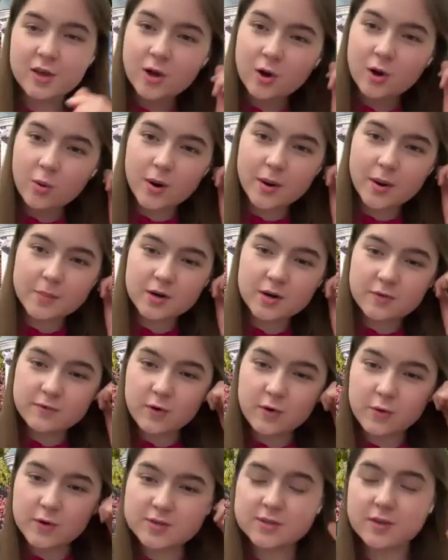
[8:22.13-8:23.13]
where I'm going to
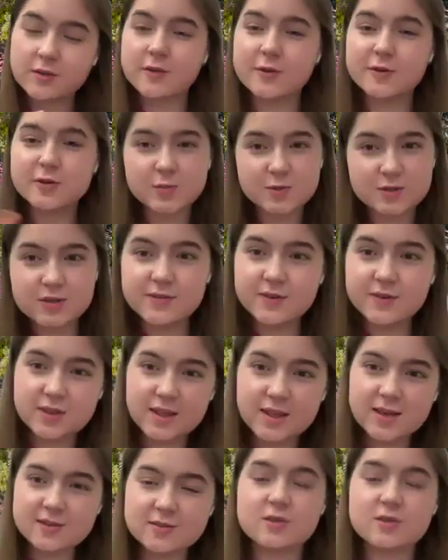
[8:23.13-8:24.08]
focus on those specific things.